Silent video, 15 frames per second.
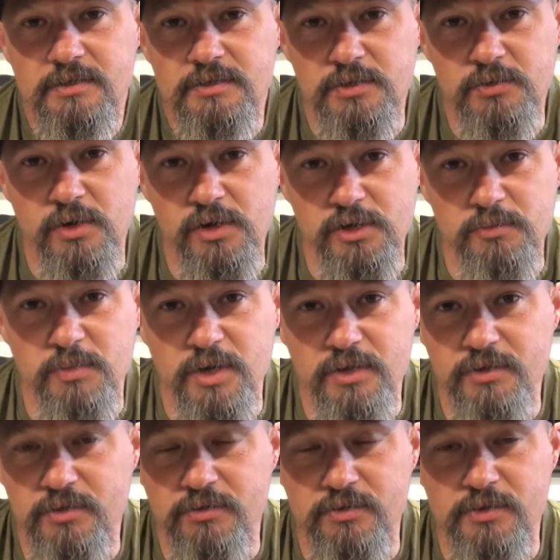to her
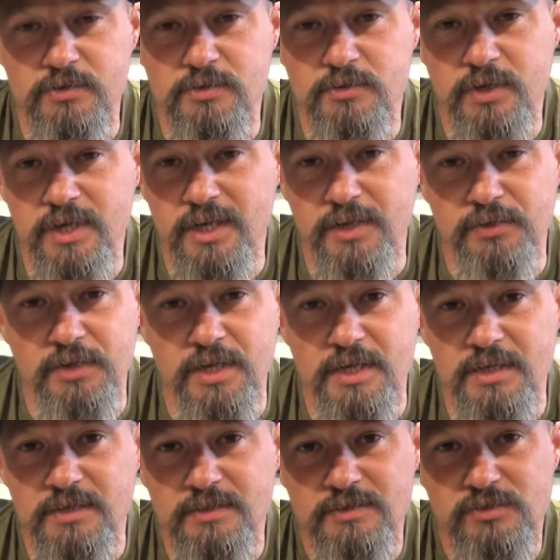mother through
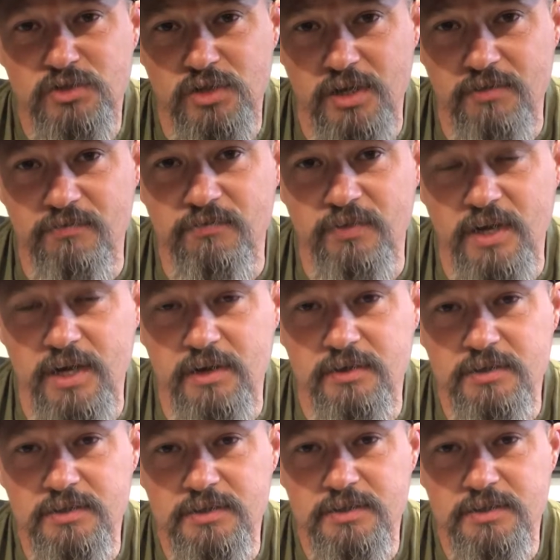anything sunflower.